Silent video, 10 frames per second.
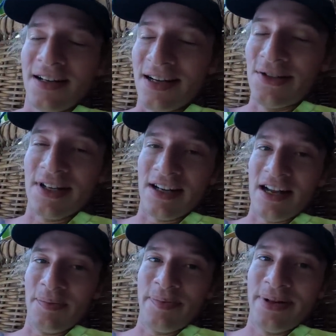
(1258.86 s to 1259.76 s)
I need to take a
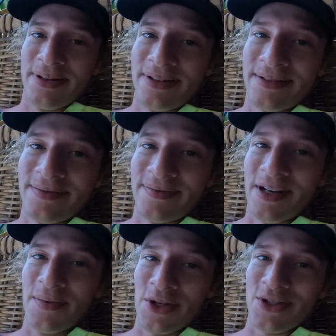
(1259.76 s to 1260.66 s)
nap.
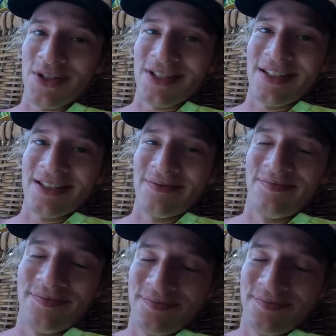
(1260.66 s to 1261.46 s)
I'm exhausted.